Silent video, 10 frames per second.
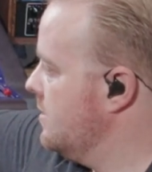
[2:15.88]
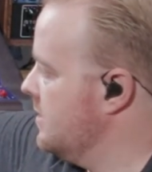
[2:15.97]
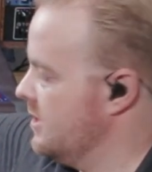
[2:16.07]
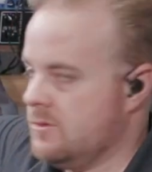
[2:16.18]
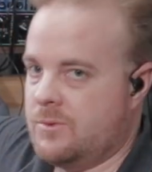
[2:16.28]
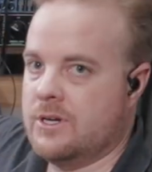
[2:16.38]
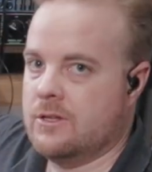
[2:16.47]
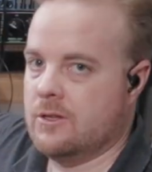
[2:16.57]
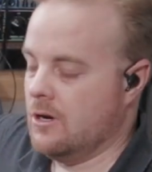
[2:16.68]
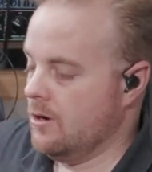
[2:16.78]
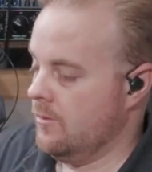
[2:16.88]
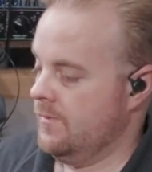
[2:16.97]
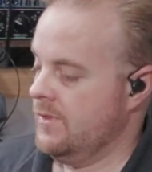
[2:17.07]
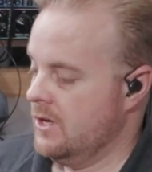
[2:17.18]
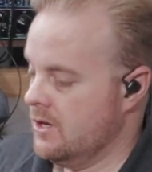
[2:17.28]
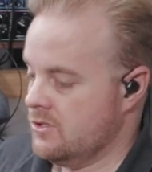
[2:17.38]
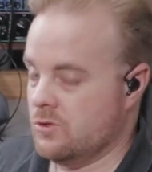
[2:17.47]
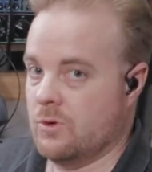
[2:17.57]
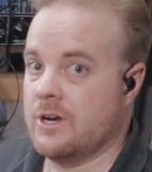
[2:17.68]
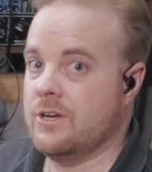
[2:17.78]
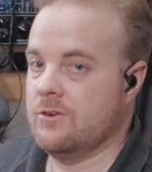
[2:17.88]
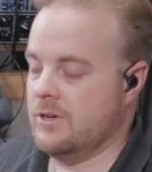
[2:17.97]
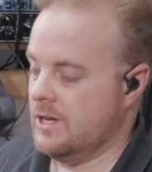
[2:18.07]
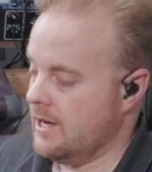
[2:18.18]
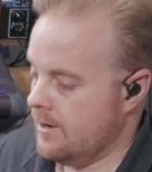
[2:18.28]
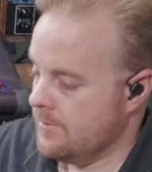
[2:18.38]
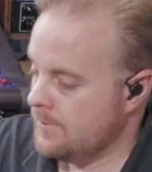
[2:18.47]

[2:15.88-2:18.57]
it's pretty low. So we're gonna do it again.